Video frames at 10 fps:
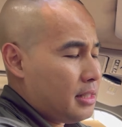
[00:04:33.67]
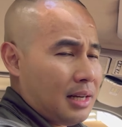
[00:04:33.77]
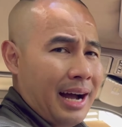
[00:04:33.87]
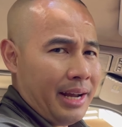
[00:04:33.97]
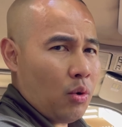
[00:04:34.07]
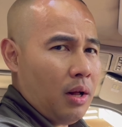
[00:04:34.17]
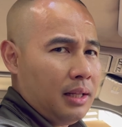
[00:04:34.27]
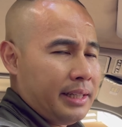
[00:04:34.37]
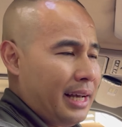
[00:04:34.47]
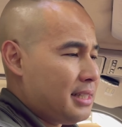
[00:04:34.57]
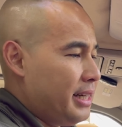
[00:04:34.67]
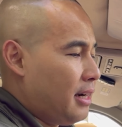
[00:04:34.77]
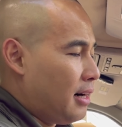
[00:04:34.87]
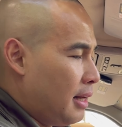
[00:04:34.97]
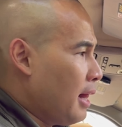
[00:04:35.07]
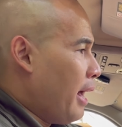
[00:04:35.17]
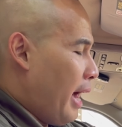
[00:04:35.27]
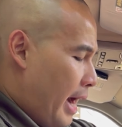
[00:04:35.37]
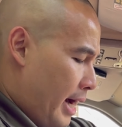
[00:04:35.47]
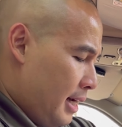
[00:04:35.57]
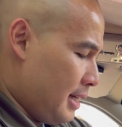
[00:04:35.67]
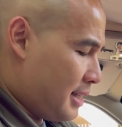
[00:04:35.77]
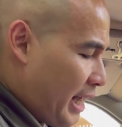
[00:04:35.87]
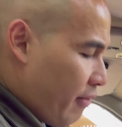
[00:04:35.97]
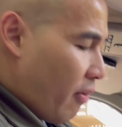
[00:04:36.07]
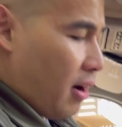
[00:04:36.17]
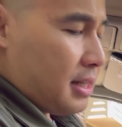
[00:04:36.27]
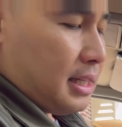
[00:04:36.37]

it's a high quality SD card and the Zenfox